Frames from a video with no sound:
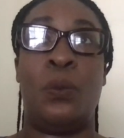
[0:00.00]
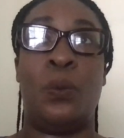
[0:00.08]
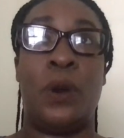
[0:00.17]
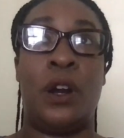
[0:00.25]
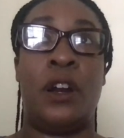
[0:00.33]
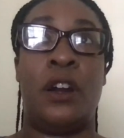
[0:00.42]

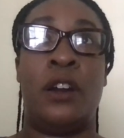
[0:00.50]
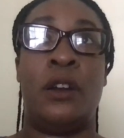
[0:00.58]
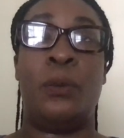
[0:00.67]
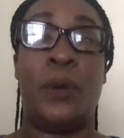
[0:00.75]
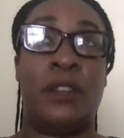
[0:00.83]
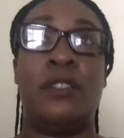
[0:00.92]

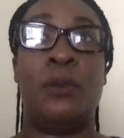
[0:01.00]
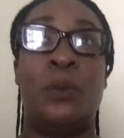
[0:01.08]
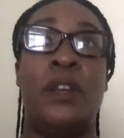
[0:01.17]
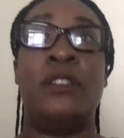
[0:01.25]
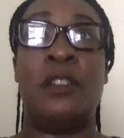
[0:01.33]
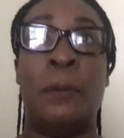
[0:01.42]

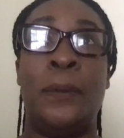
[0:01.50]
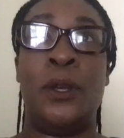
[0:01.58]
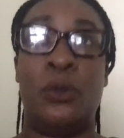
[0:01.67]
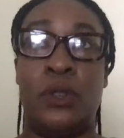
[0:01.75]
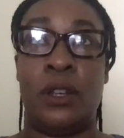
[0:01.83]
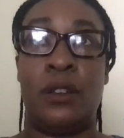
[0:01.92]
was the
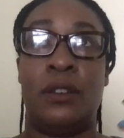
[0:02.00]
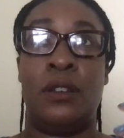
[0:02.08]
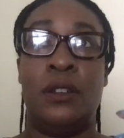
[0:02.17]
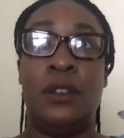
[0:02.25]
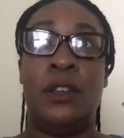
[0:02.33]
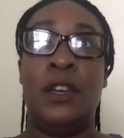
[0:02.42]
music
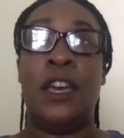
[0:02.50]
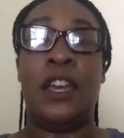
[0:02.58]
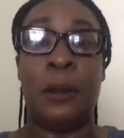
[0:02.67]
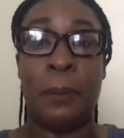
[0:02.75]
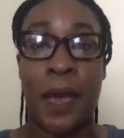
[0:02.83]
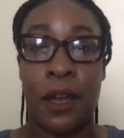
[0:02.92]
in
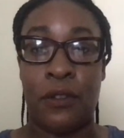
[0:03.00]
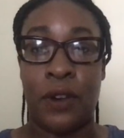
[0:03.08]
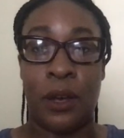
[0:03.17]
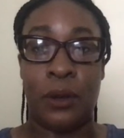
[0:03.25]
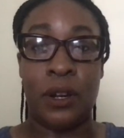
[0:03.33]
the background.